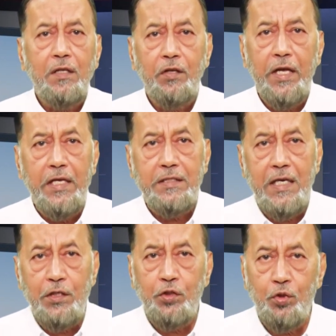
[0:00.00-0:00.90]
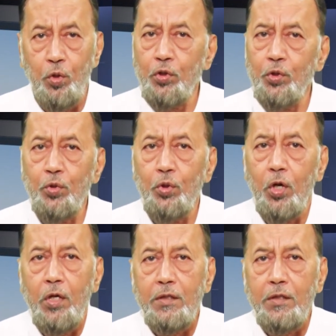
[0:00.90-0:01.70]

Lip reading: grace, has shown you